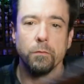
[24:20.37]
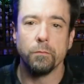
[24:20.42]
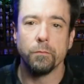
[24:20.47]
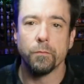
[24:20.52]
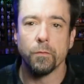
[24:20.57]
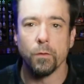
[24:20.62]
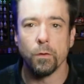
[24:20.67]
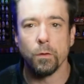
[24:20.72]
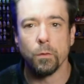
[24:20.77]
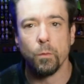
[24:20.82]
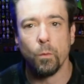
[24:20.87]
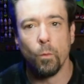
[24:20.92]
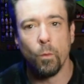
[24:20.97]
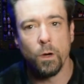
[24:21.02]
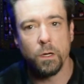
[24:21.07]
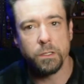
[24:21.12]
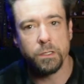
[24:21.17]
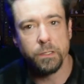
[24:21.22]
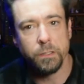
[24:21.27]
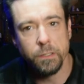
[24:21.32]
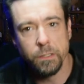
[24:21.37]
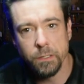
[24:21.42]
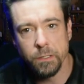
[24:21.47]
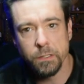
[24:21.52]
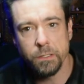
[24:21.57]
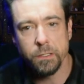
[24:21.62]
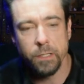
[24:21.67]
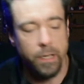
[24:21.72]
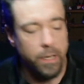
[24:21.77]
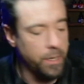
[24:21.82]
you for watching
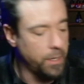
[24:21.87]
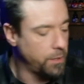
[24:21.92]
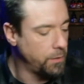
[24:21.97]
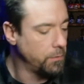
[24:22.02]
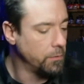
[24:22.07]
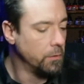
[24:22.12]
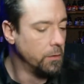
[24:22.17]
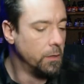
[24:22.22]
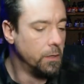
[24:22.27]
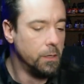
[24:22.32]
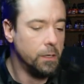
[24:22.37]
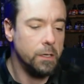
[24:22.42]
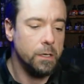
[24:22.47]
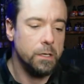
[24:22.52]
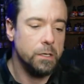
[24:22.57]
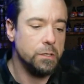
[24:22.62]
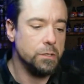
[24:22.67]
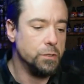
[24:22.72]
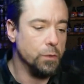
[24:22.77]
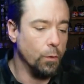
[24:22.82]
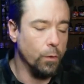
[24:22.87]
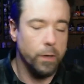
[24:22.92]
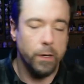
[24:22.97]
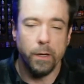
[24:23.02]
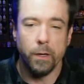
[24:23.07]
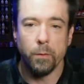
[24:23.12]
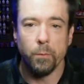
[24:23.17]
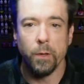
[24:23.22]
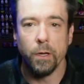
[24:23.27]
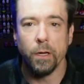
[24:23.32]
this and
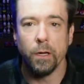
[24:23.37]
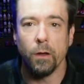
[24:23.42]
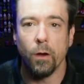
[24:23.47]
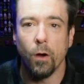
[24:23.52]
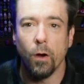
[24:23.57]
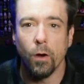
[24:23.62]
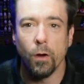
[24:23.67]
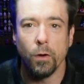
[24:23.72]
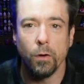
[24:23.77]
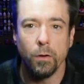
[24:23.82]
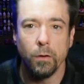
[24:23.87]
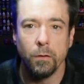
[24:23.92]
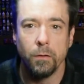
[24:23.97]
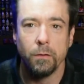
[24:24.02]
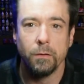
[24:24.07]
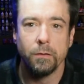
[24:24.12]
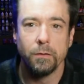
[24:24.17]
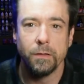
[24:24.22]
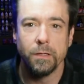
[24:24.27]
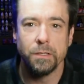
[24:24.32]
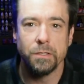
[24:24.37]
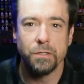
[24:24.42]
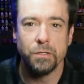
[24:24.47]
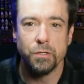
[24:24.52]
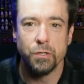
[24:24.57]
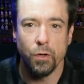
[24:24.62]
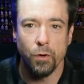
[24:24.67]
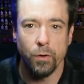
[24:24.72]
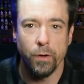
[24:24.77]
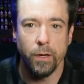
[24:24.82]
joining me on this
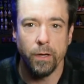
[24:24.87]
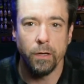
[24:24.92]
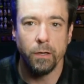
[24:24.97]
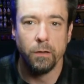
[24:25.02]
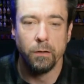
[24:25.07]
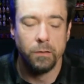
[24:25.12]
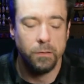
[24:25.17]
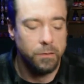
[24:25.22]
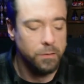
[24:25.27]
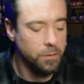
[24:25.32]
journey